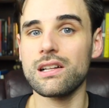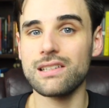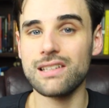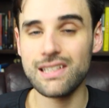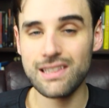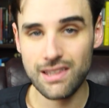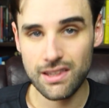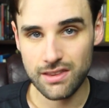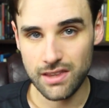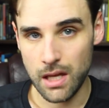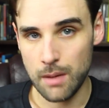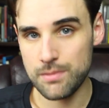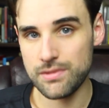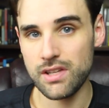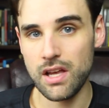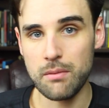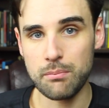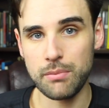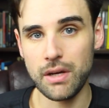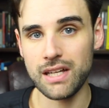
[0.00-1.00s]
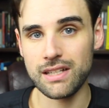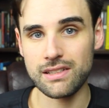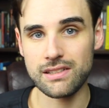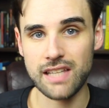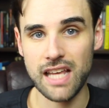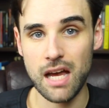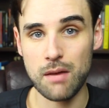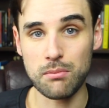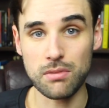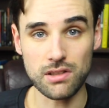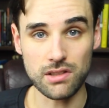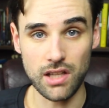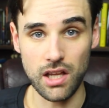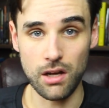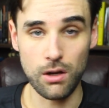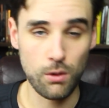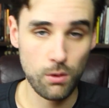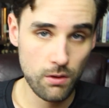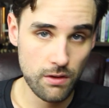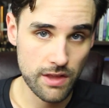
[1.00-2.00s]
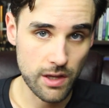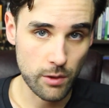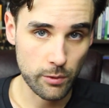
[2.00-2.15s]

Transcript: Click the thumbs up button down below.